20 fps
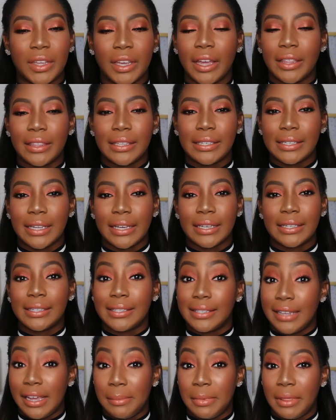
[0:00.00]
Got this like
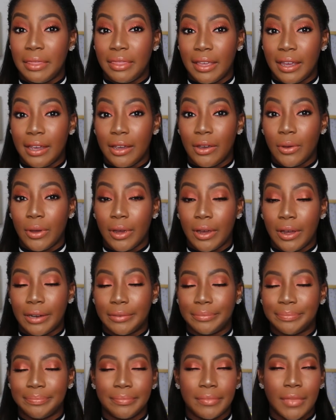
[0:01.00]
salmon thing going
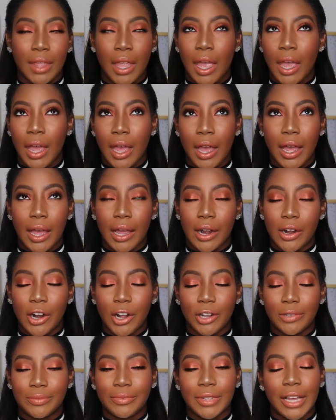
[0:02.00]
on. I don't
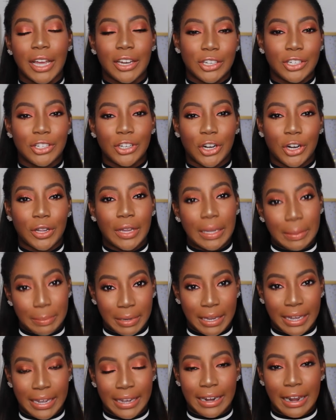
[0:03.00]
know, I just started like
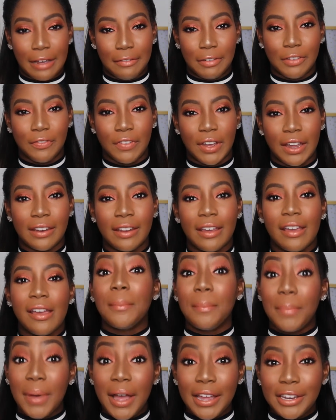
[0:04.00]
playing and having fun.
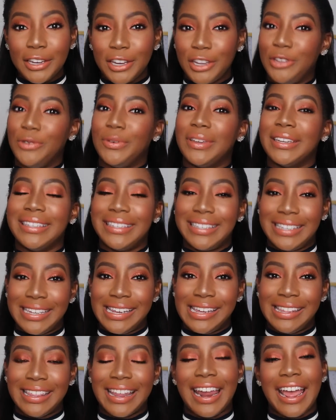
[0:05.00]
But you can
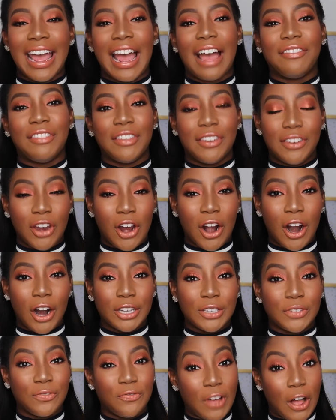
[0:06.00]
see that I have the
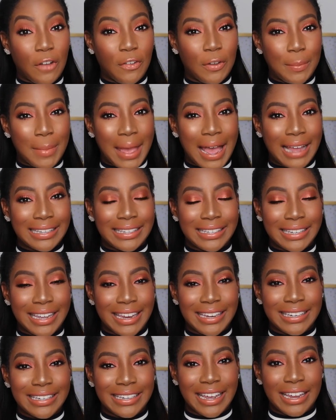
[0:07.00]
NARS Velvet Matte
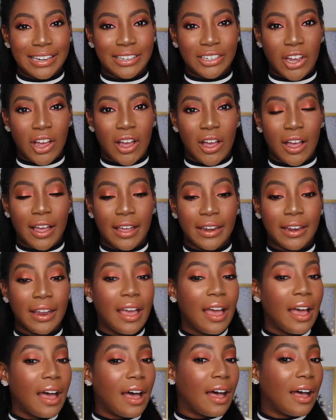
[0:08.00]
Skin Tint on.
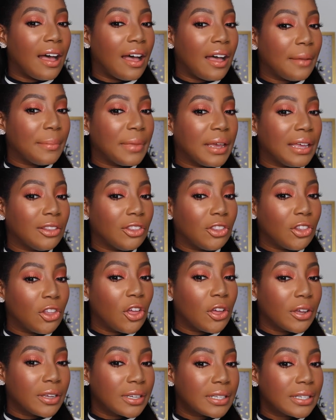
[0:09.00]
It
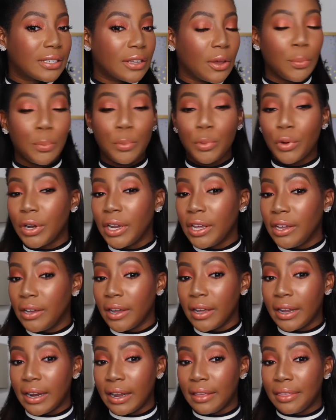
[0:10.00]
looks pretty
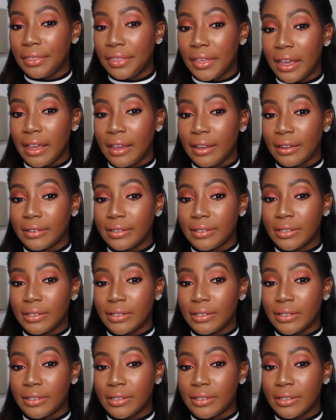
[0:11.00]
good, I think.